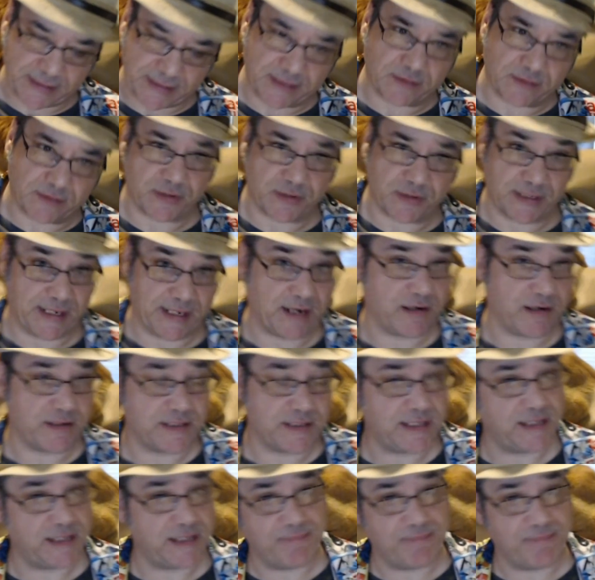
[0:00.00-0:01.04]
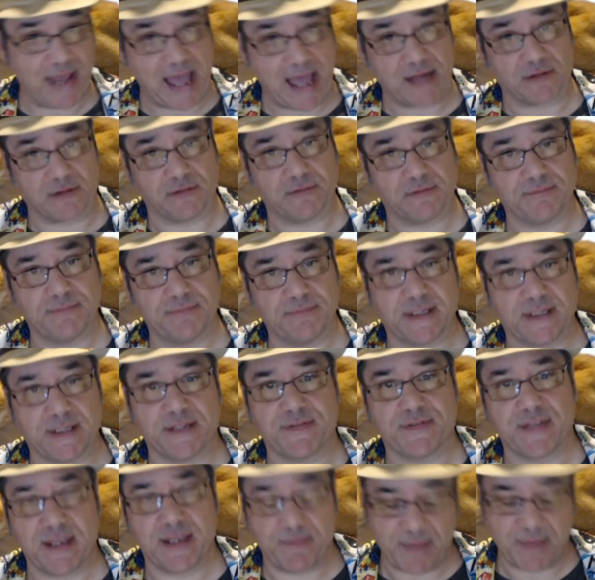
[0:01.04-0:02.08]
walked into a guaranteed battle
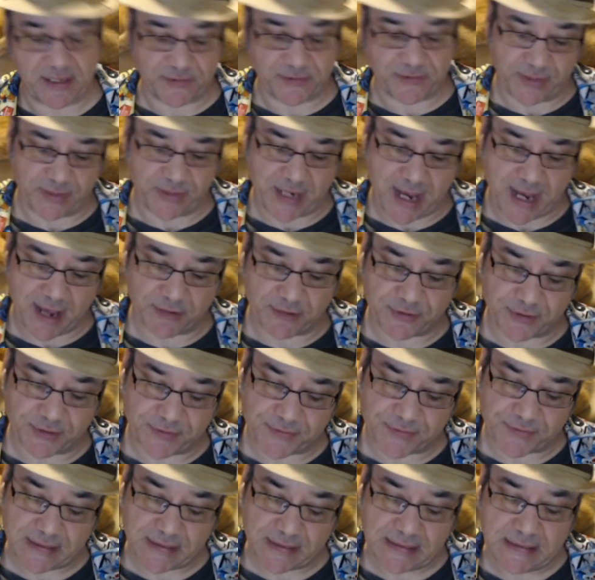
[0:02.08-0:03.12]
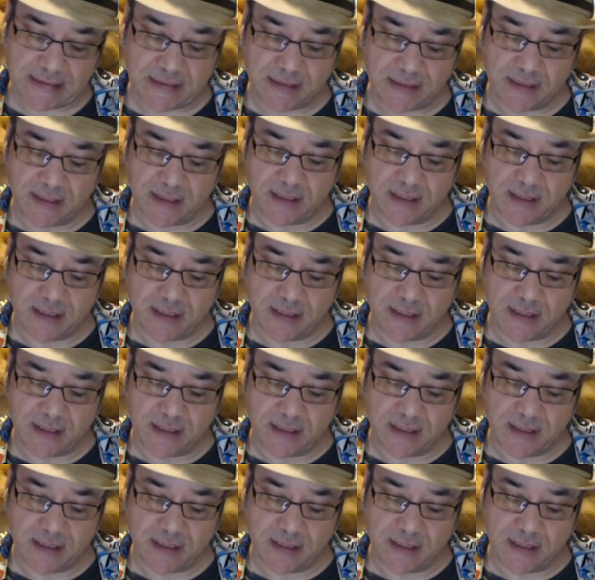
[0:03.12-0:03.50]
because they had messed with the ashes.